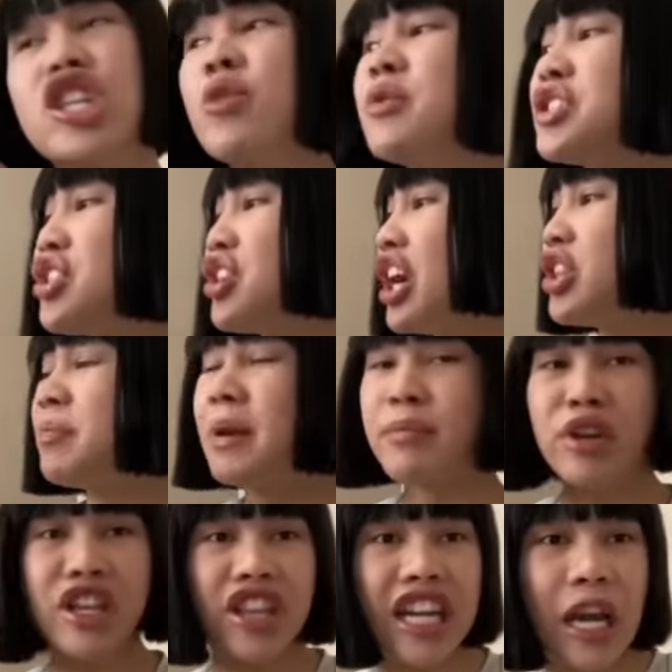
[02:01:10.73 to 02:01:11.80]
because there was 3 other
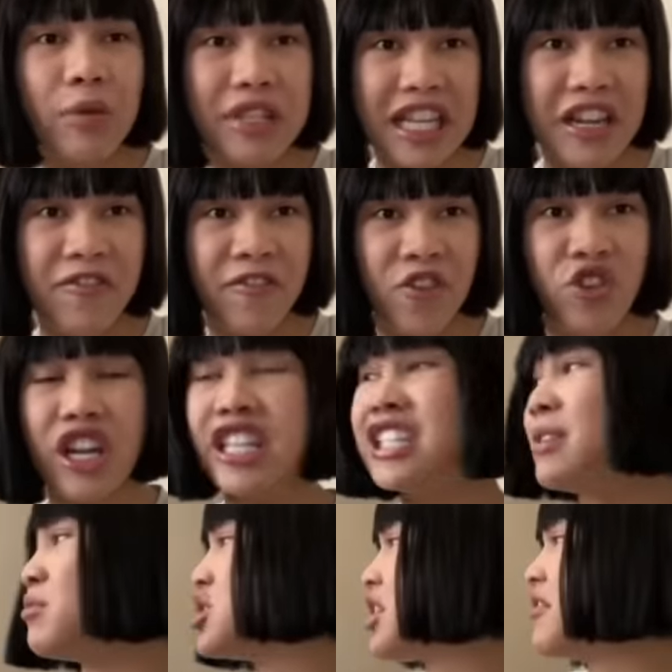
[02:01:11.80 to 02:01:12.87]
people in there that was eating food
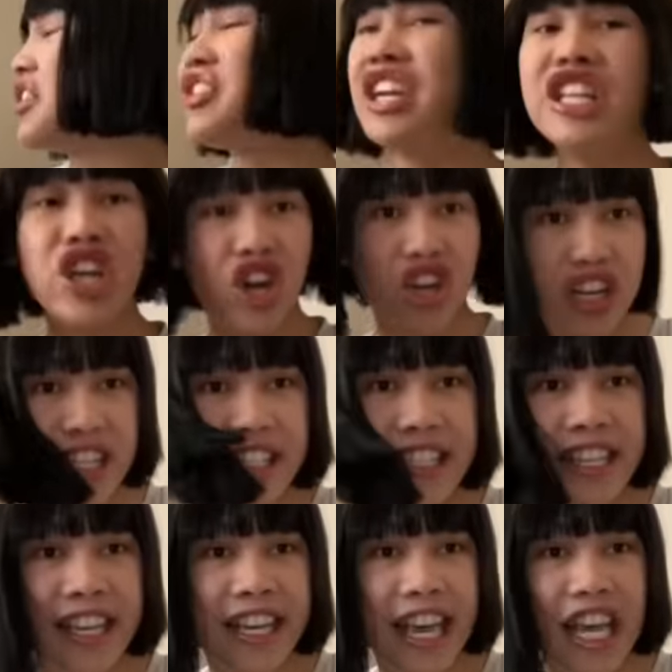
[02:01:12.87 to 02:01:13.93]
and someone shoving 3
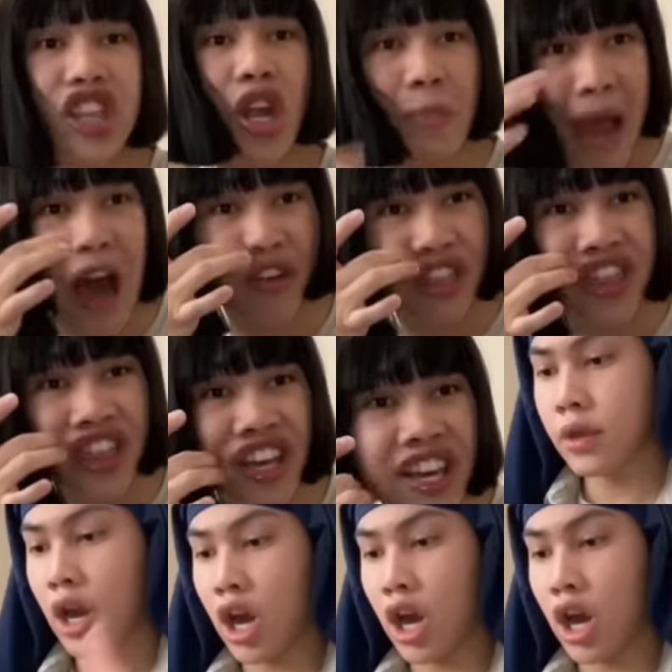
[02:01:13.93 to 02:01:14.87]
donuts in their mouth.